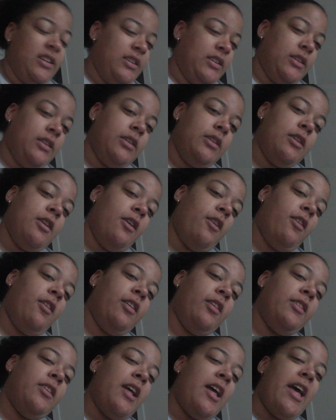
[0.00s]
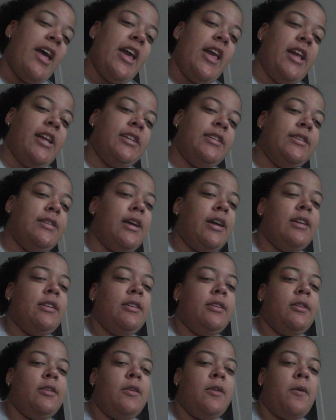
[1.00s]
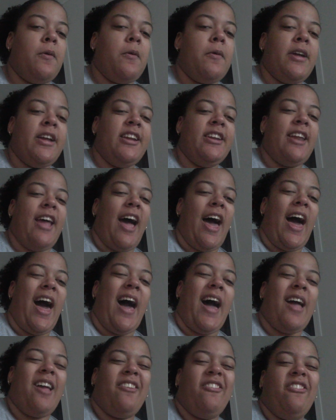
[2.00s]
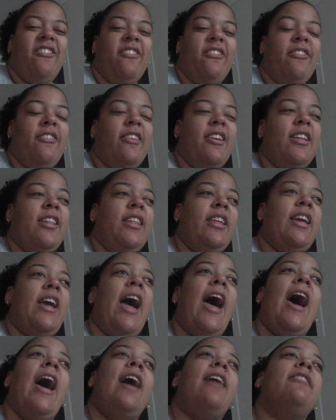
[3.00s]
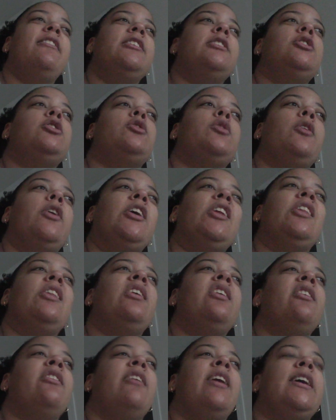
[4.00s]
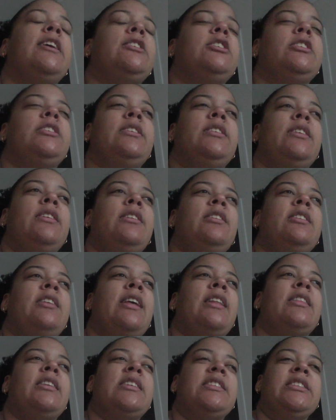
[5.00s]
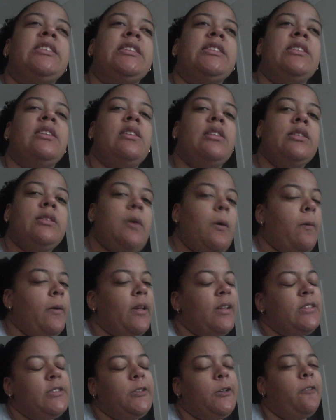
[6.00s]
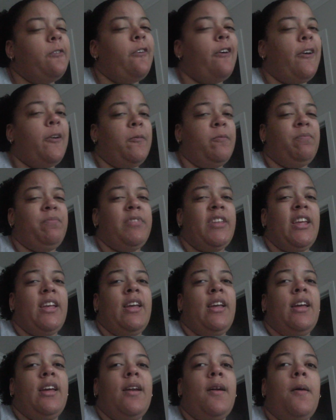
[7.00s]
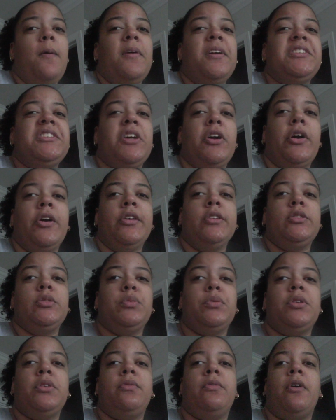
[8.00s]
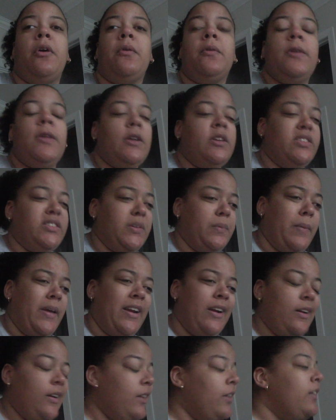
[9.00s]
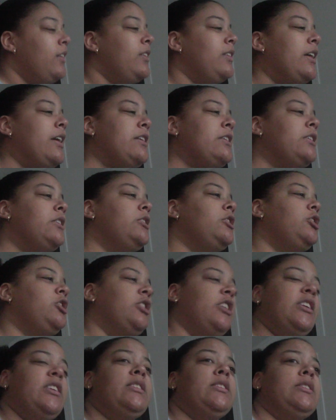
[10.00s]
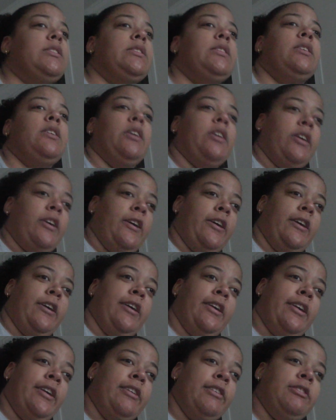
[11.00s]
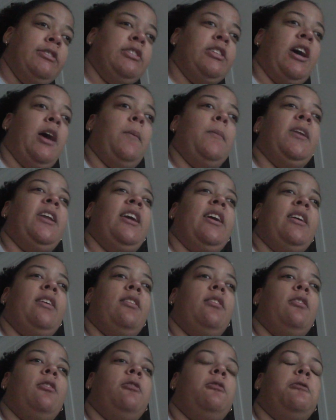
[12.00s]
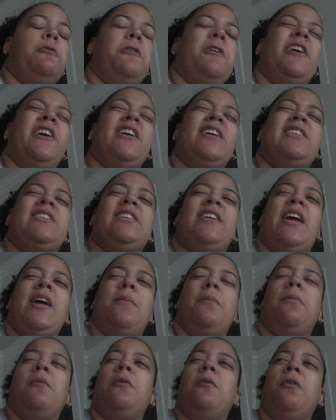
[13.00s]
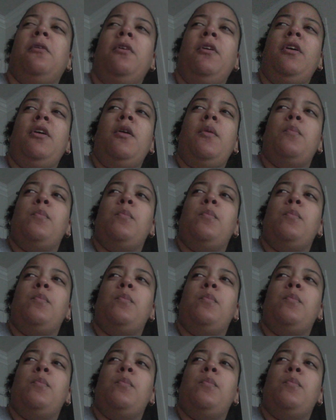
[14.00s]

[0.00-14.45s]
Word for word: Null and Annoyed. I really have enjoyed the direction that this season is going in so far. It always hurts when DeVoe kills a meta like Jinx or Dominic, for example,